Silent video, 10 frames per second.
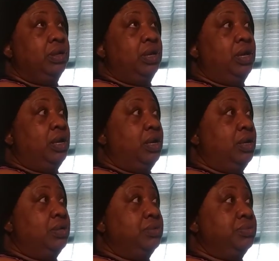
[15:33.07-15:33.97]
uh,
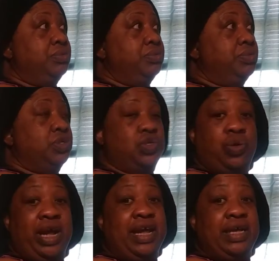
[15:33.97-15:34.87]

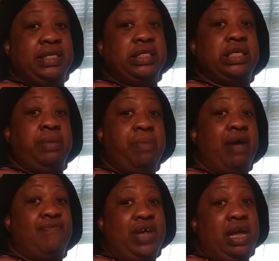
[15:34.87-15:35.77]
trans in my
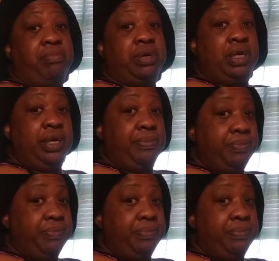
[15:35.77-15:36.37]
family,